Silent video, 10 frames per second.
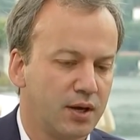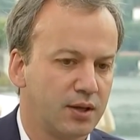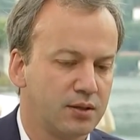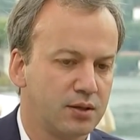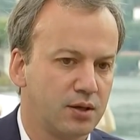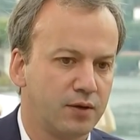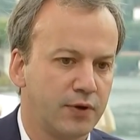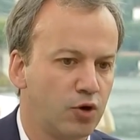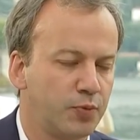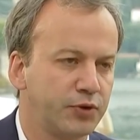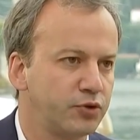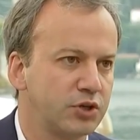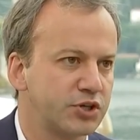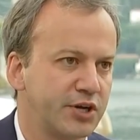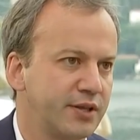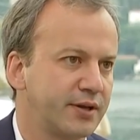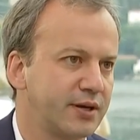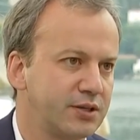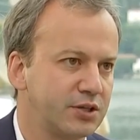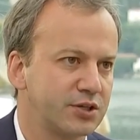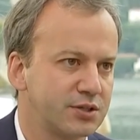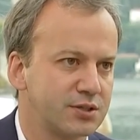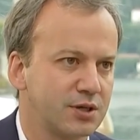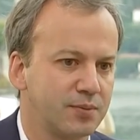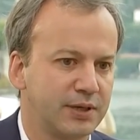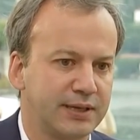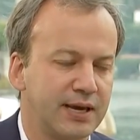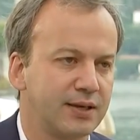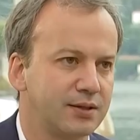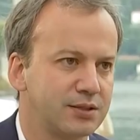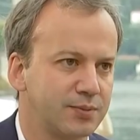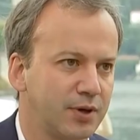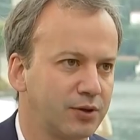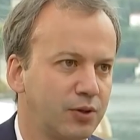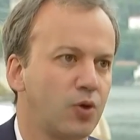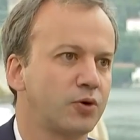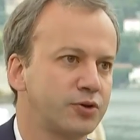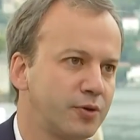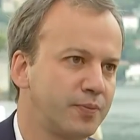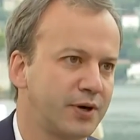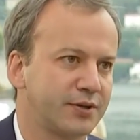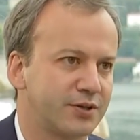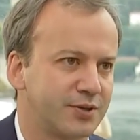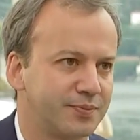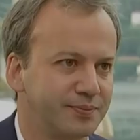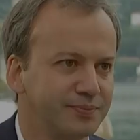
and uh, we are open to negotiate the conditions, uh, but again, it's about long-term partnership.